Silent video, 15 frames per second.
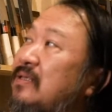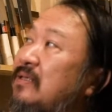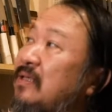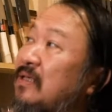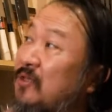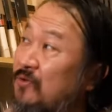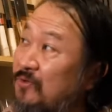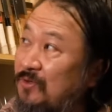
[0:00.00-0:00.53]
the
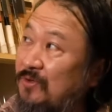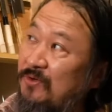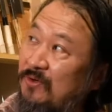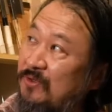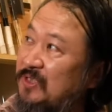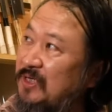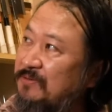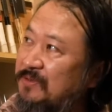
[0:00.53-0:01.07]
gyuto
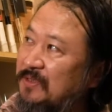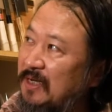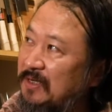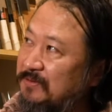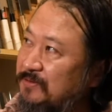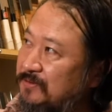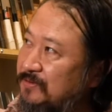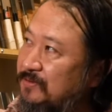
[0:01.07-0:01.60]
or chef
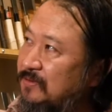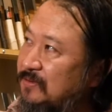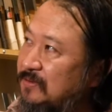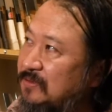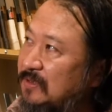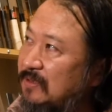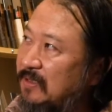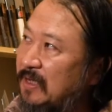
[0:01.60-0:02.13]
knife.
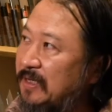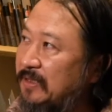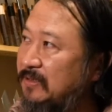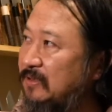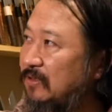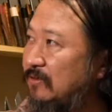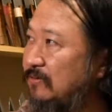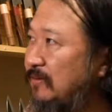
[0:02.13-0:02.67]
Okay,
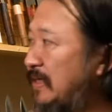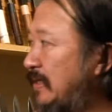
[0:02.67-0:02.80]
so